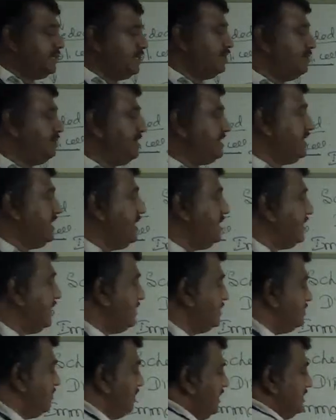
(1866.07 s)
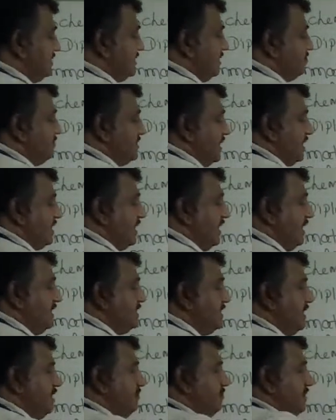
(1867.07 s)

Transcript: You may think it is only some circle,